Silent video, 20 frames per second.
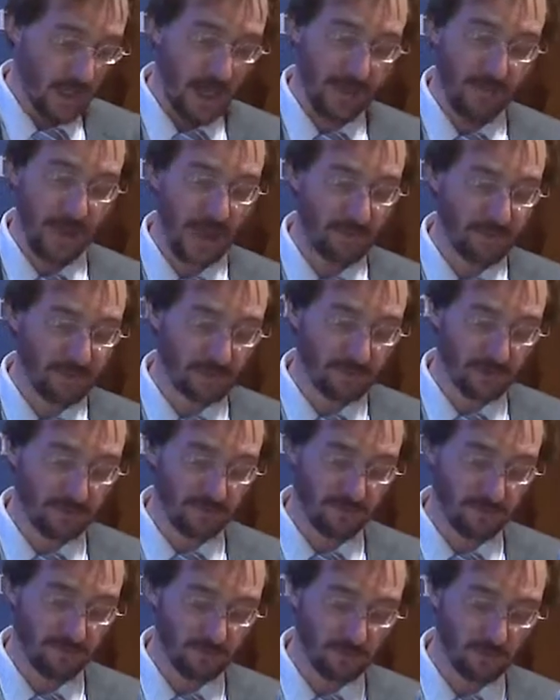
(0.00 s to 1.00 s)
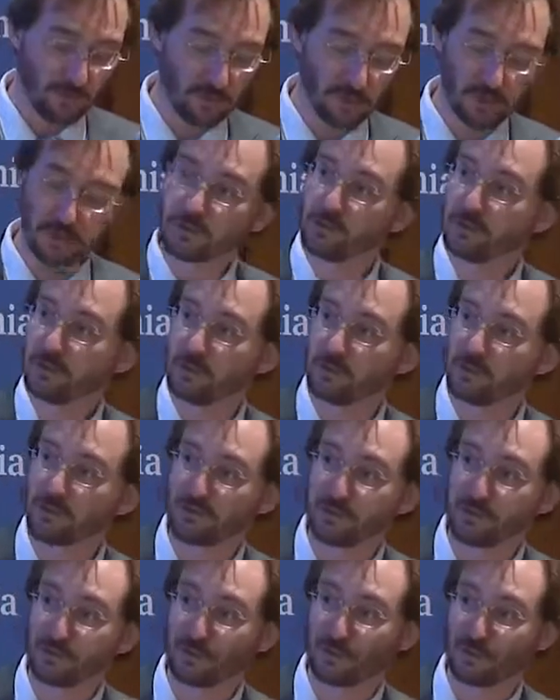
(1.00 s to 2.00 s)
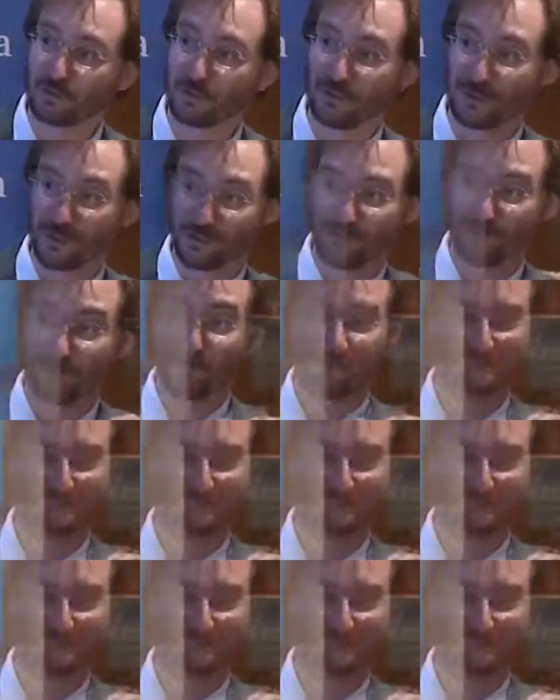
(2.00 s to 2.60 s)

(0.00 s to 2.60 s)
I'm happy to give the floor to Professor Borrego.